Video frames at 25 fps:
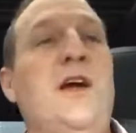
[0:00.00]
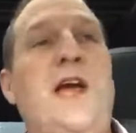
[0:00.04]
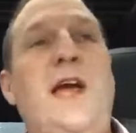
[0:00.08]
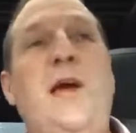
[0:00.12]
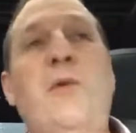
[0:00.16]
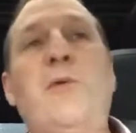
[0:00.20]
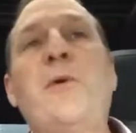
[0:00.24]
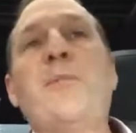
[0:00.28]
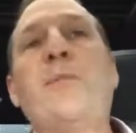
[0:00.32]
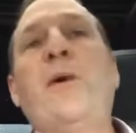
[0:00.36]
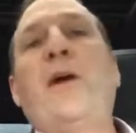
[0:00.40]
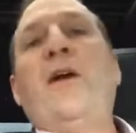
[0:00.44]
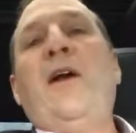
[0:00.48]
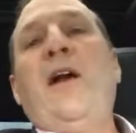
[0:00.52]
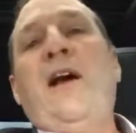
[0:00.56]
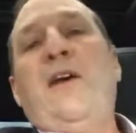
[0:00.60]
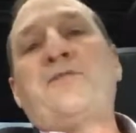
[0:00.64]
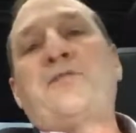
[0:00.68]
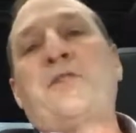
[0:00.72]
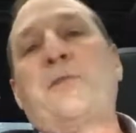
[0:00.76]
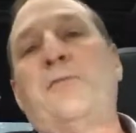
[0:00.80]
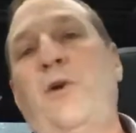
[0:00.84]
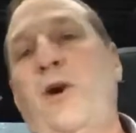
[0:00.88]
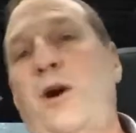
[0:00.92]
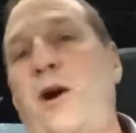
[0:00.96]
and we better
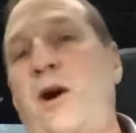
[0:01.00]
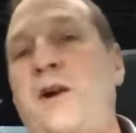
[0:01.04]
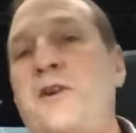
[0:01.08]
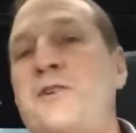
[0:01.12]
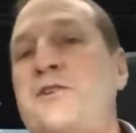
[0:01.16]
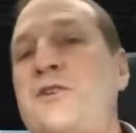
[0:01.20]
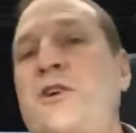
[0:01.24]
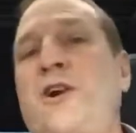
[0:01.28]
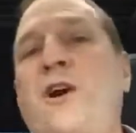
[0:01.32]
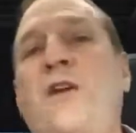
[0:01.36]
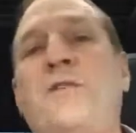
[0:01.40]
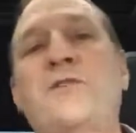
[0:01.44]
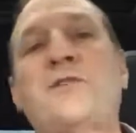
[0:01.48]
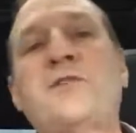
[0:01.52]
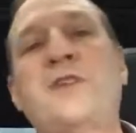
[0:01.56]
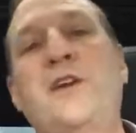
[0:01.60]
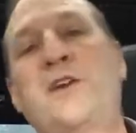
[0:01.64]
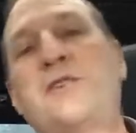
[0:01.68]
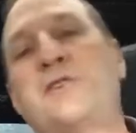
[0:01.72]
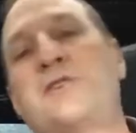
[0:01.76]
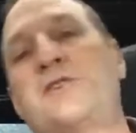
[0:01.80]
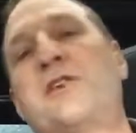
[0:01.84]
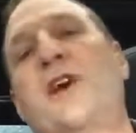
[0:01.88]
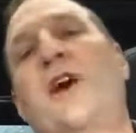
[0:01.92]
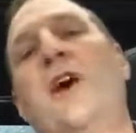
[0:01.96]
have some honest
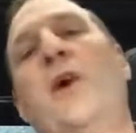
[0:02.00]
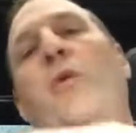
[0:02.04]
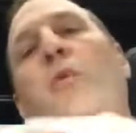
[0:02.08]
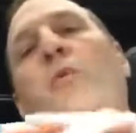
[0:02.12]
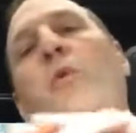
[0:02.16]
conversations.